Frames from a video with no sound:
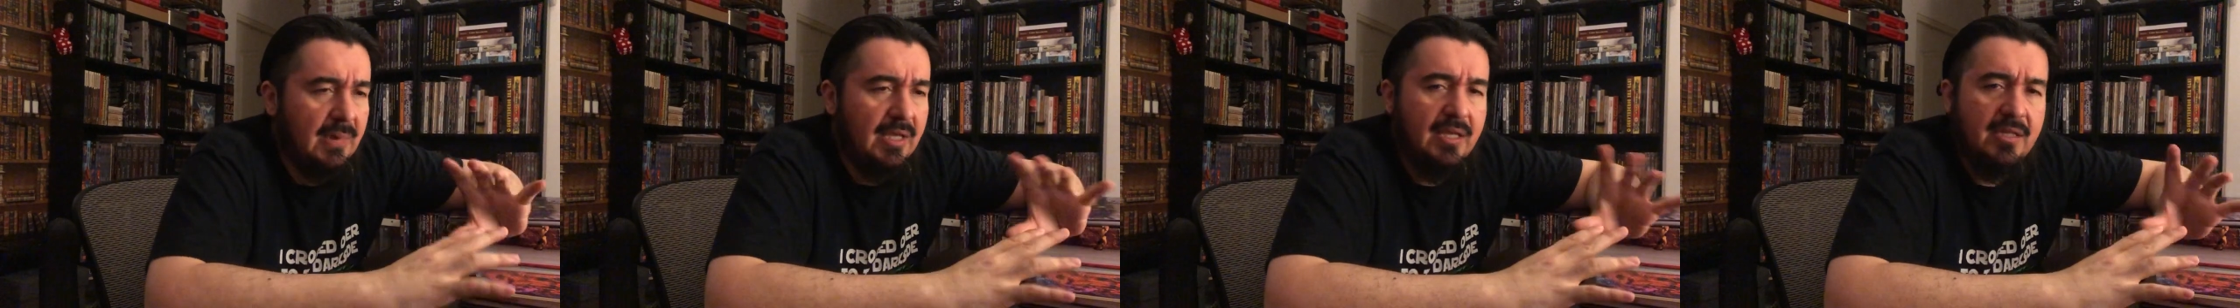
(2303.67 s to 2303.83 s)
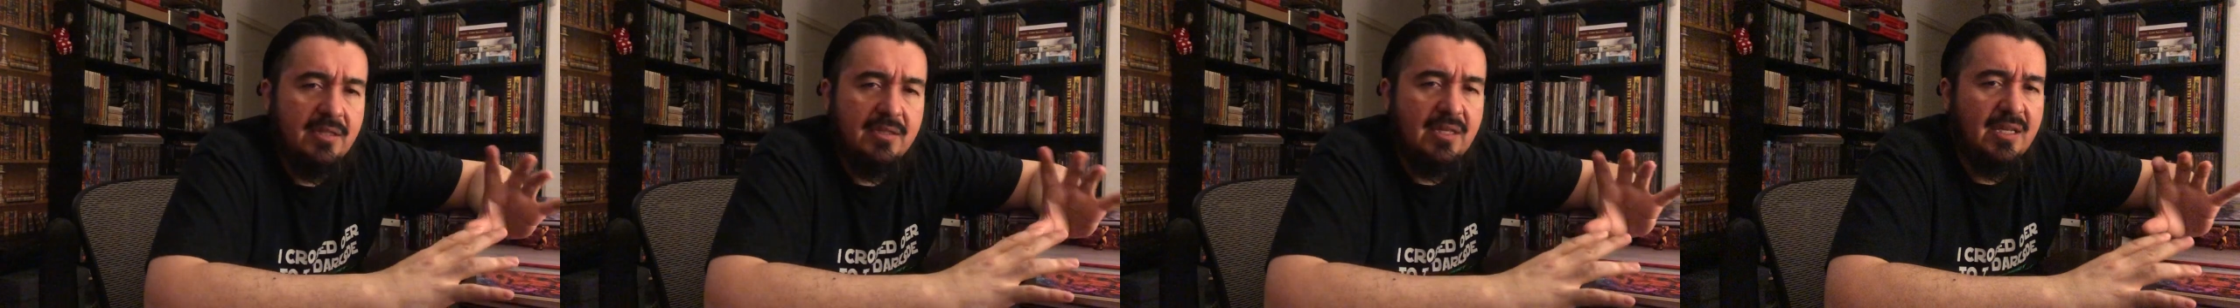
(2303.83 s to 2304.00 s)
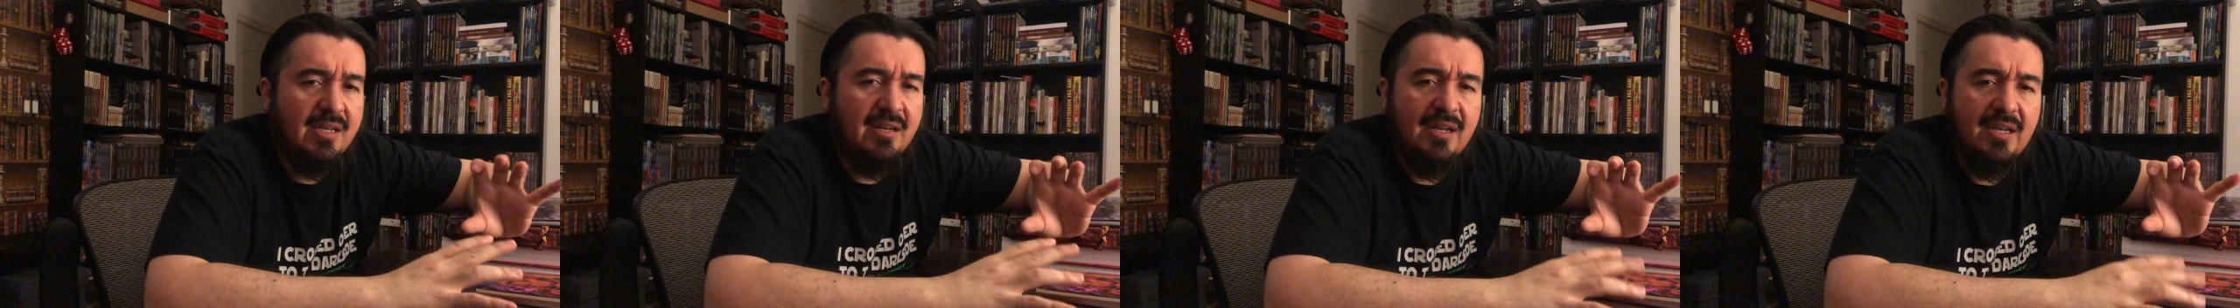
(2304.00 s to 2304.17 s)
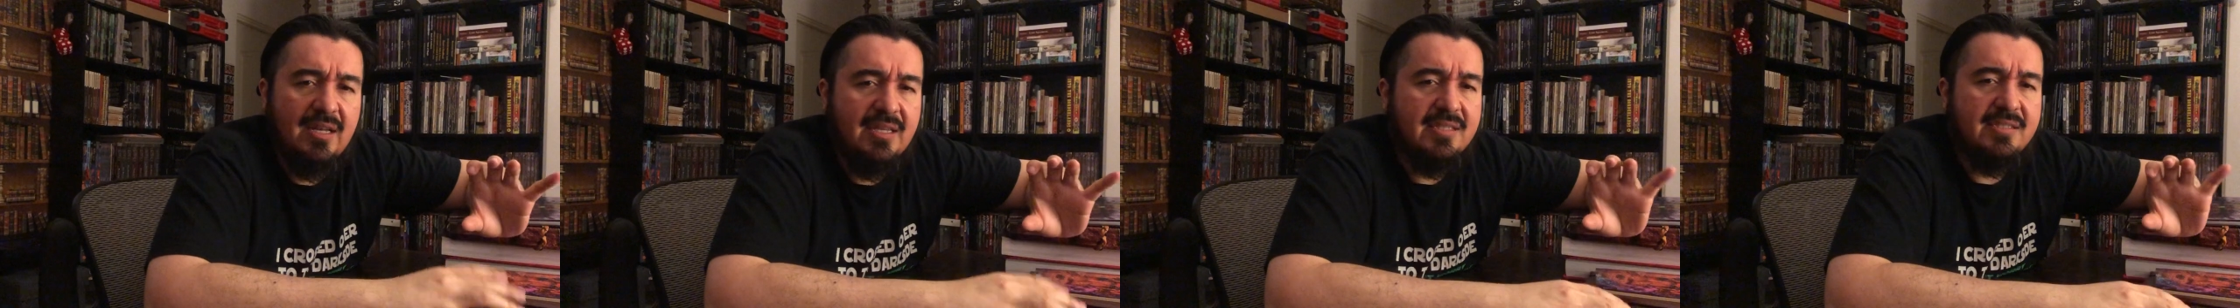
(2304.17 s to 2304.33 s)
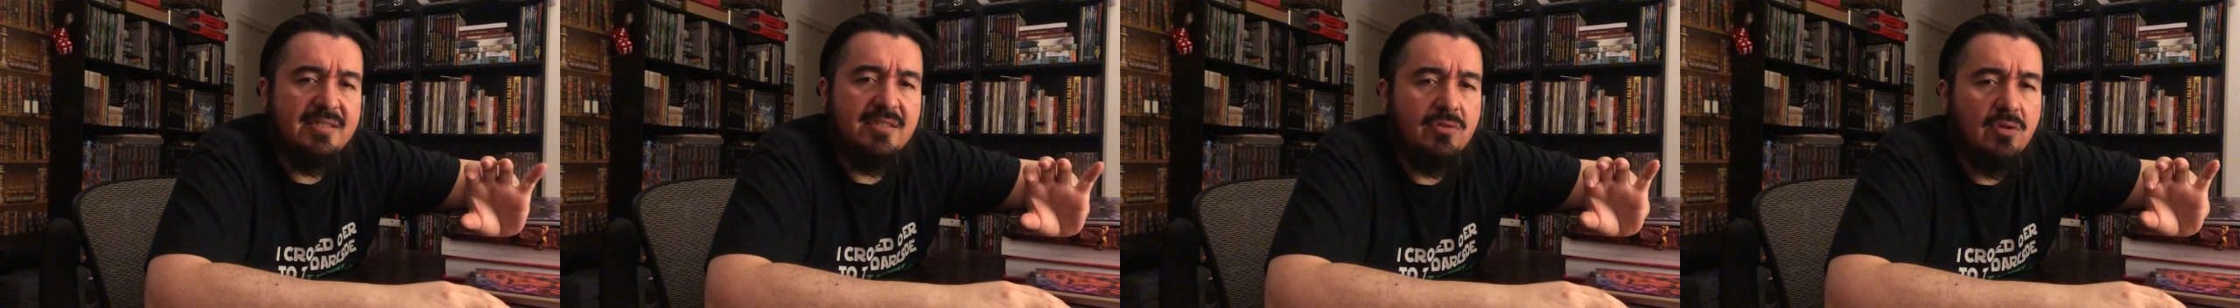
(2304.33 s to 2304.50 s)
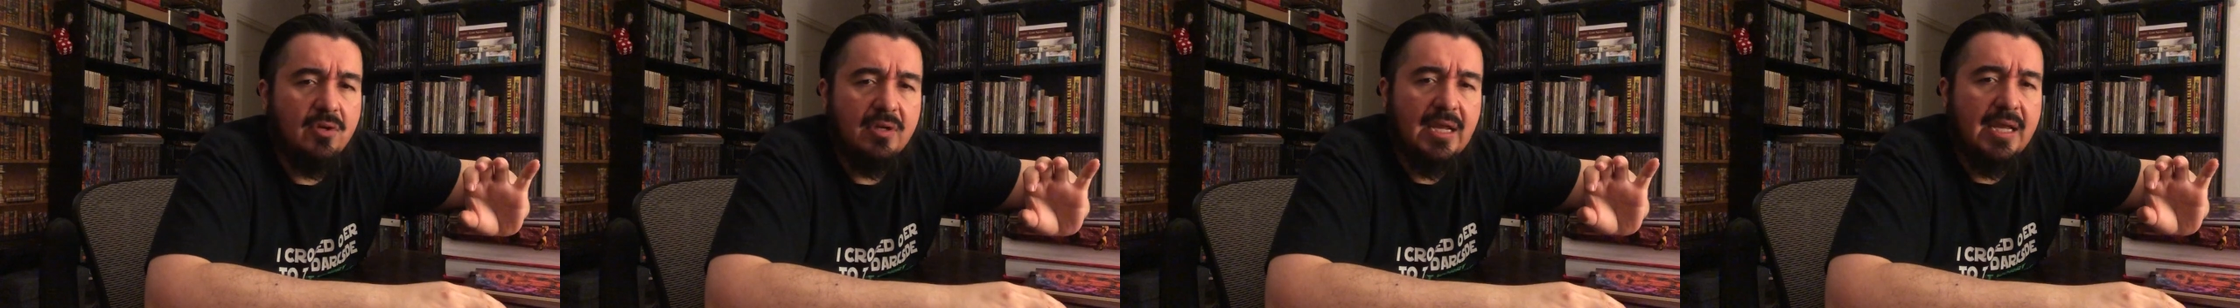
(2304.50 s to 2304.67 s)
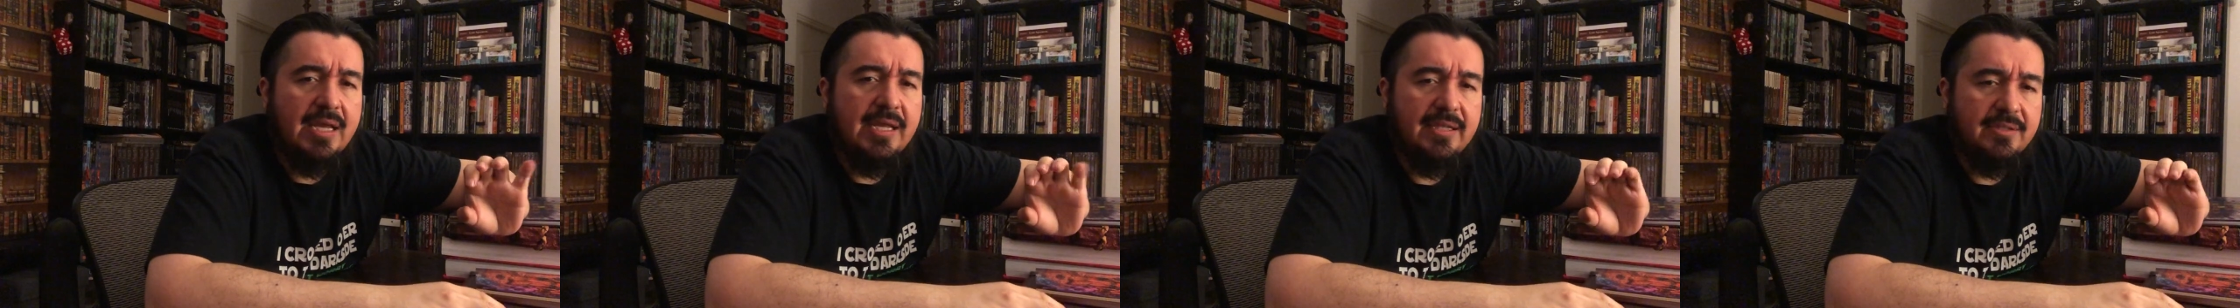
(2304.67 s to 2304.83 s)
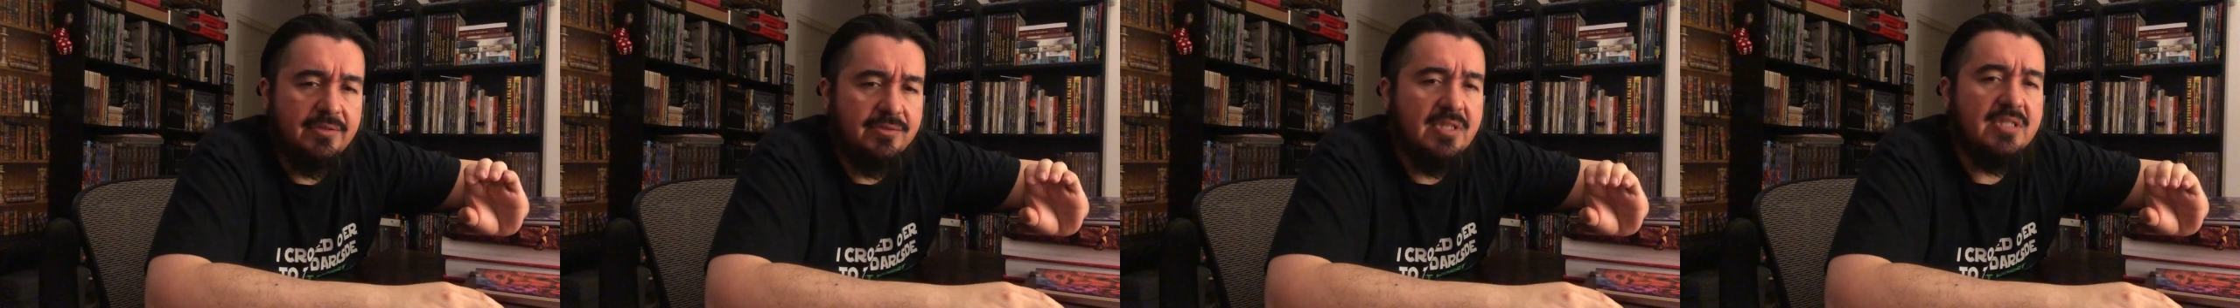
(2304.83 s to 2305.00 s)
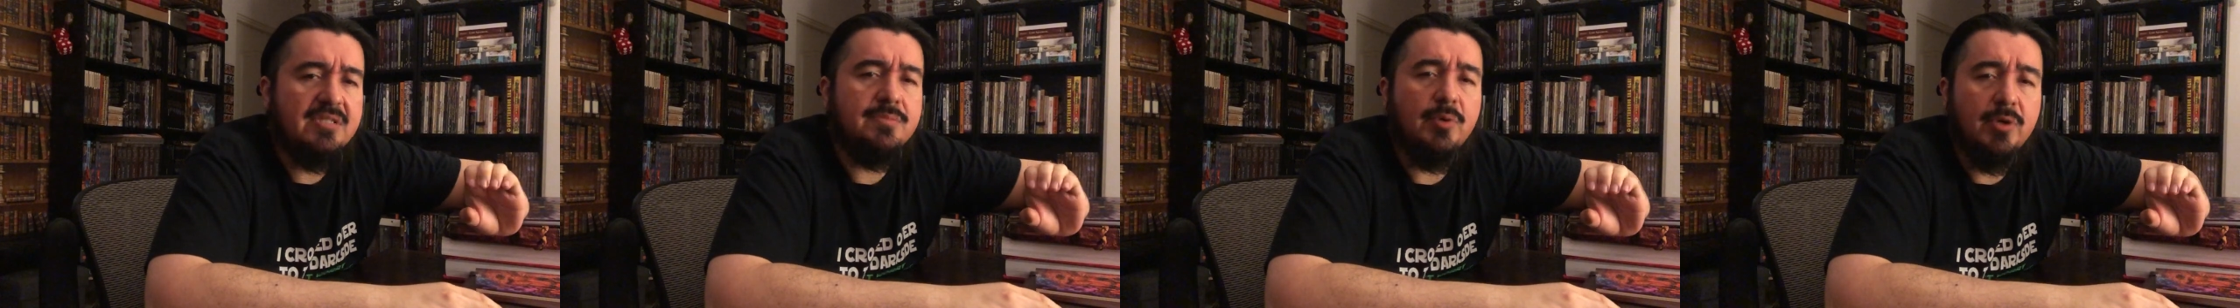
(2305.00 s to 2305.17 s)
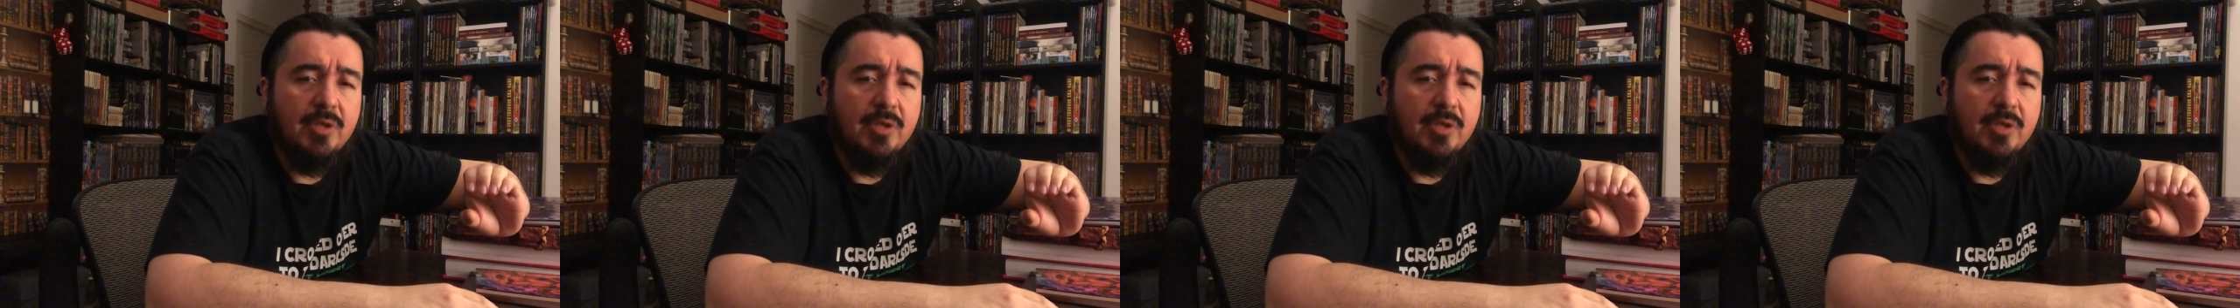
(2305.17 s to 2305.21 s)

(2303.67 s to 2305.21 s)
It really is not a hindrance,